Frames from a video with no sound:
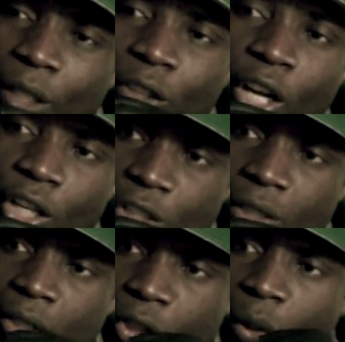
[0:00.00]
a
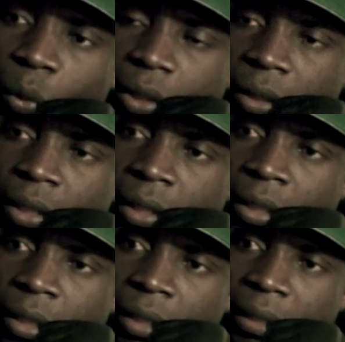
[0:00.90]
touch on the shoulder,
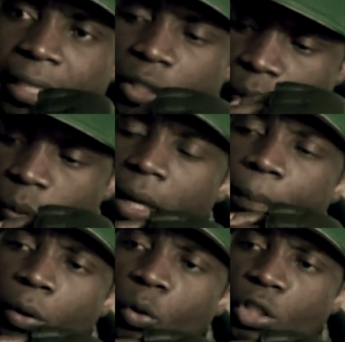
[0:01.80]
like someone
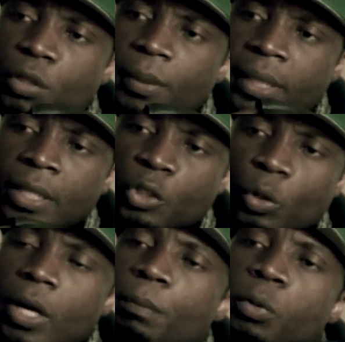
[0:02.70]
approached me,
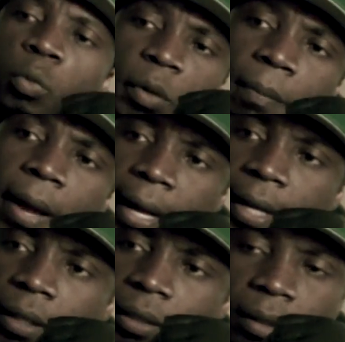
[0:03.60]
try to pull me
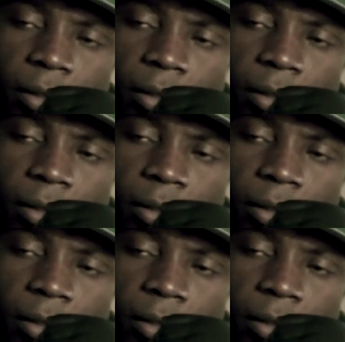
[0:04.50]
back.